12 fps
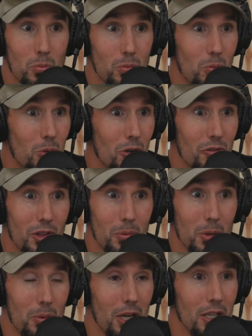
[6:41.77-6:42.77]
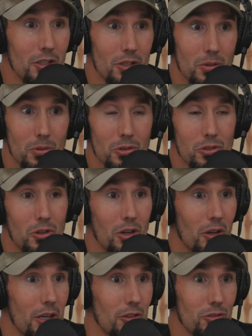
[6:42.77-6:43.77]
wolf that we went into,
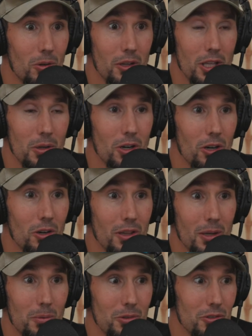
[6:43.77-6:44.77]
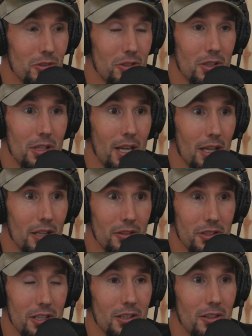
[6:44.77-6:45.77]
saw, any story that you heard that
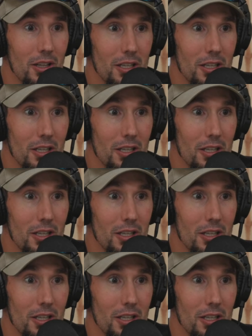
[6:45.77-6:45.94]
elicited